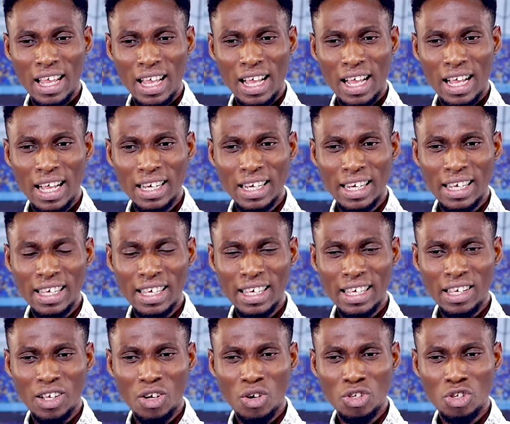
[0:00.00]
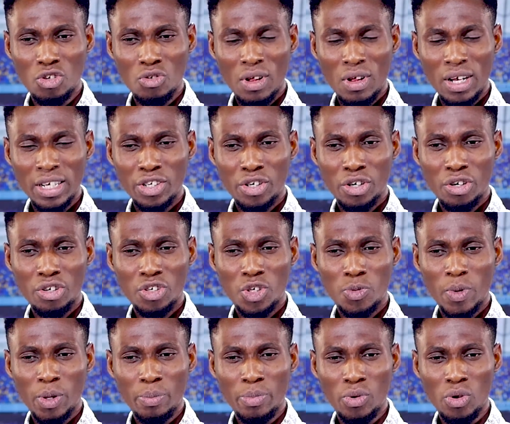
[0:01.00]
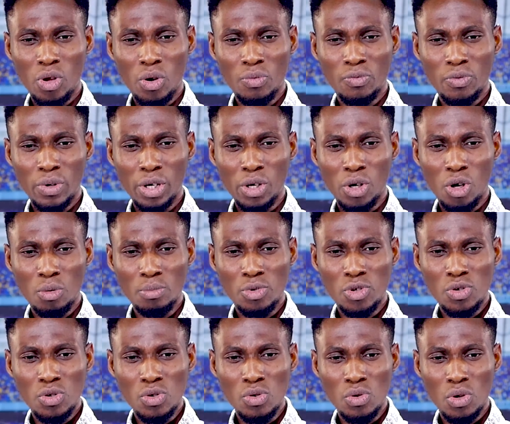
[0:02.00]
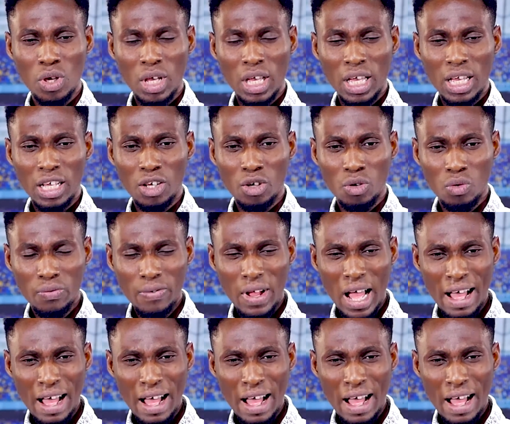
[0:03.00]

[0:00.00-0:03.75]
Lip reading: and it continually turns people off when it comes to, you know,